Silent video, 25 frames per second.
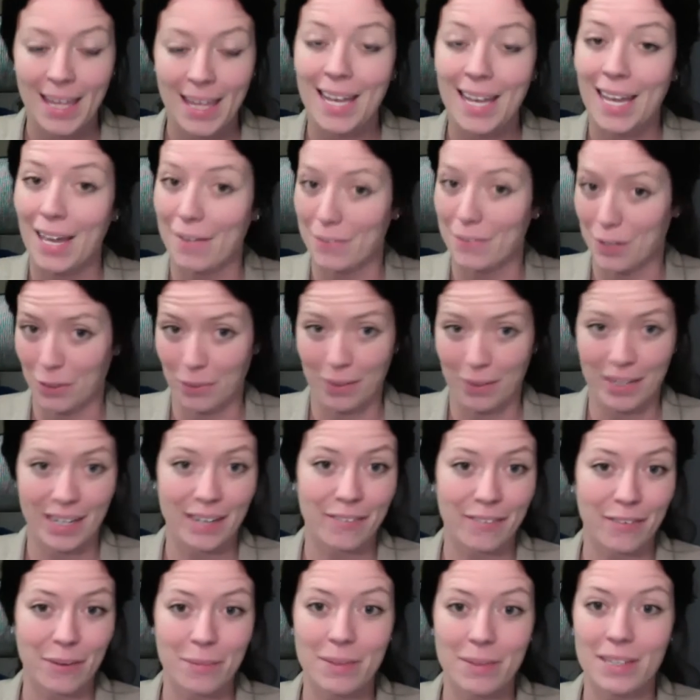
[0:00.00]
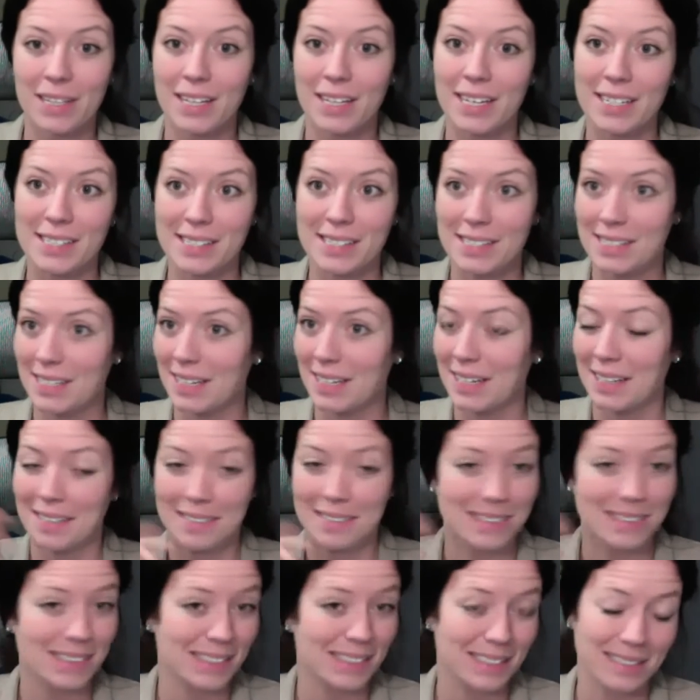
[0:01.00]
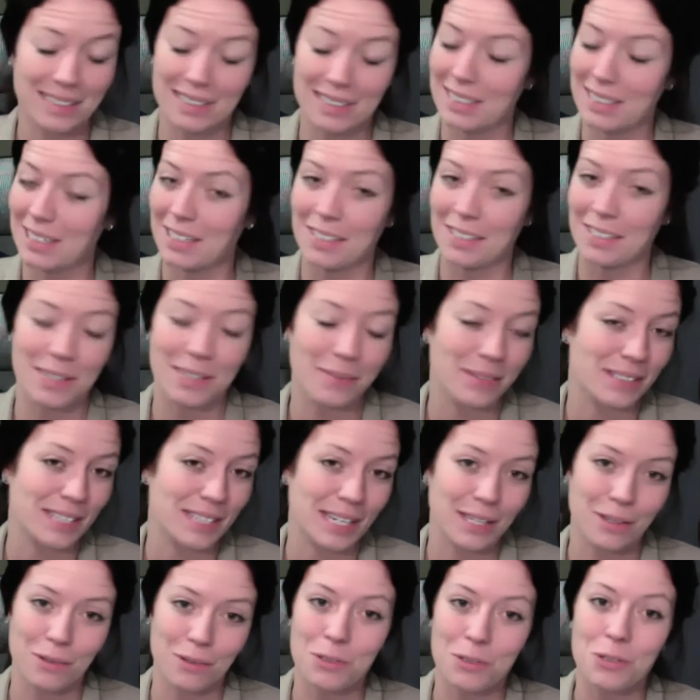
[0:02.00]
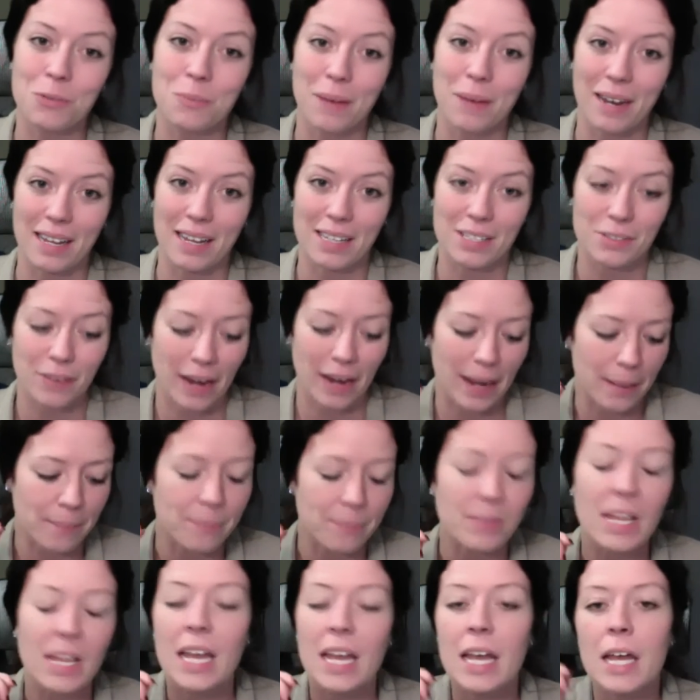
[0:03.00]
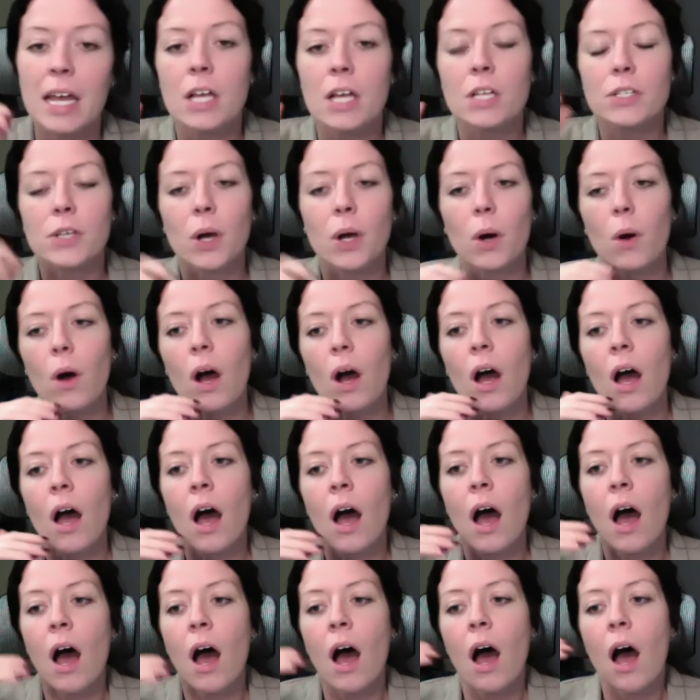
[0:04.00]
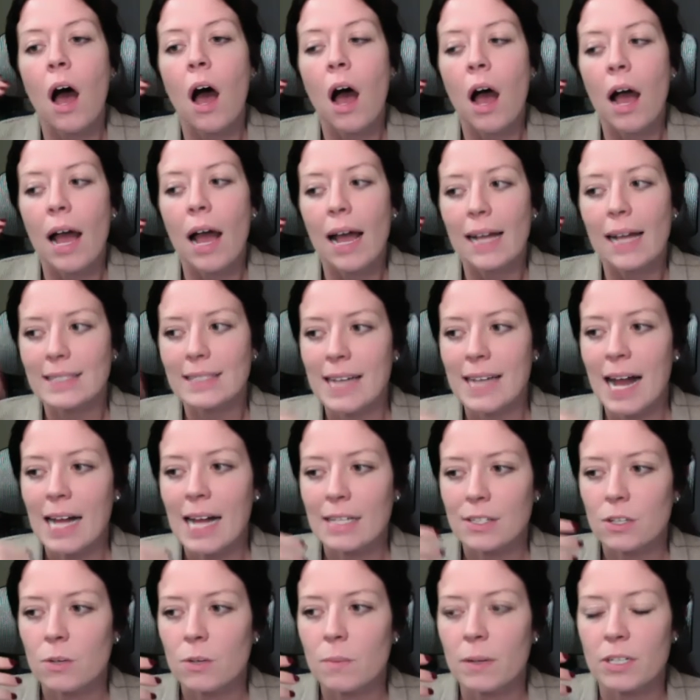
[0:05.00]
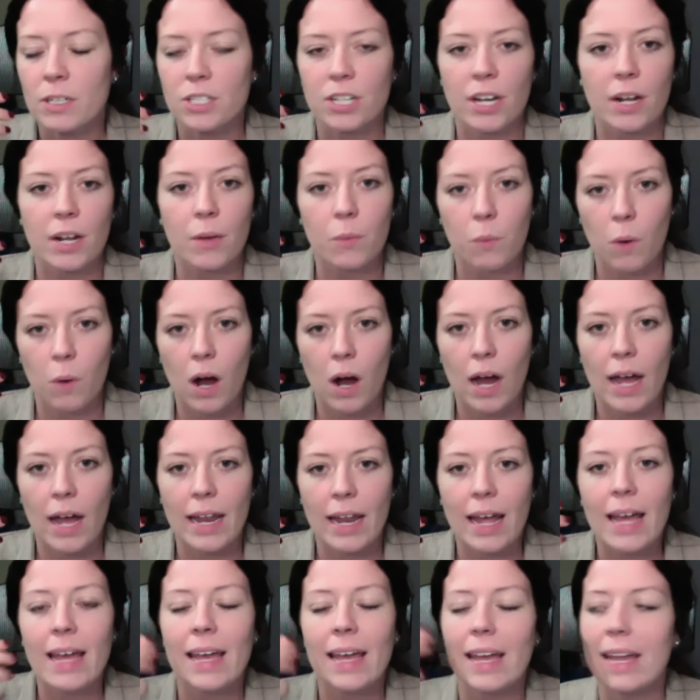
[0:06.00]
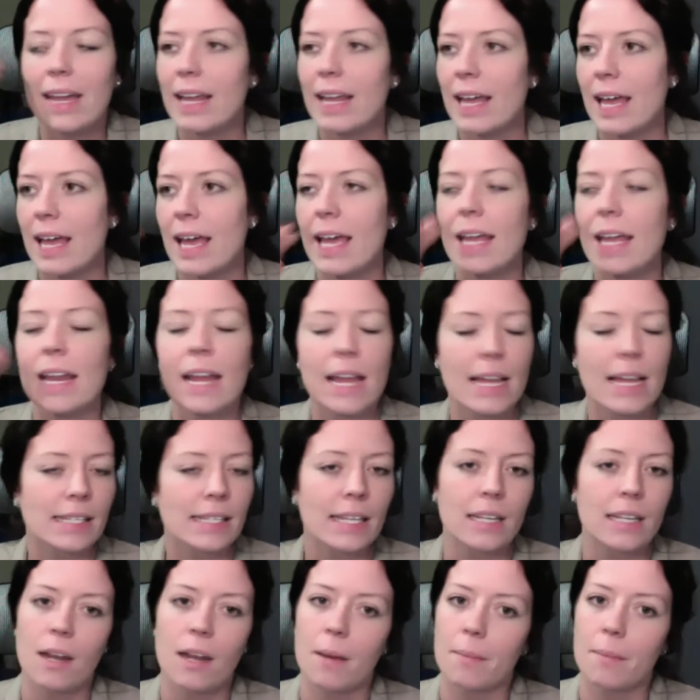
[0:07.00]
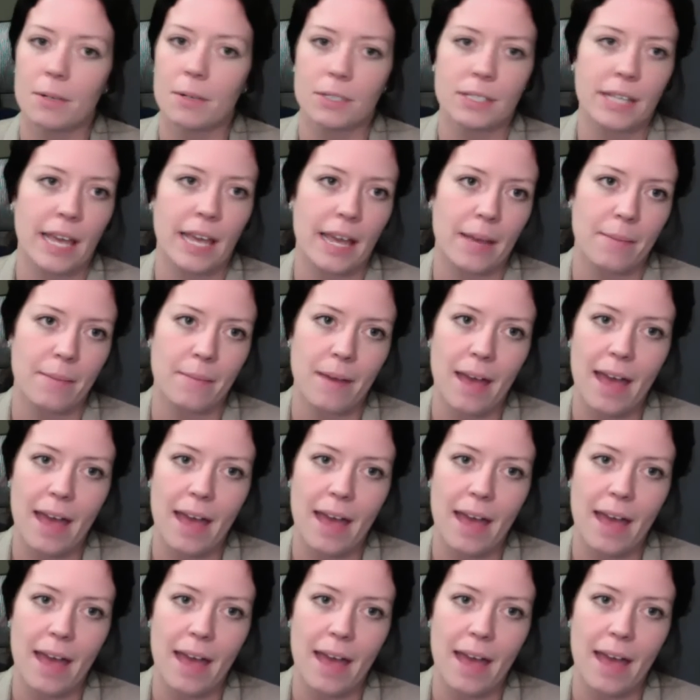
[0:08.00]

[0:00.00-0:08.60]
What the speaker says: If you're working from a list, it literally would take you 2 minutes, right? So it's not so much that I want, it is a numbers game.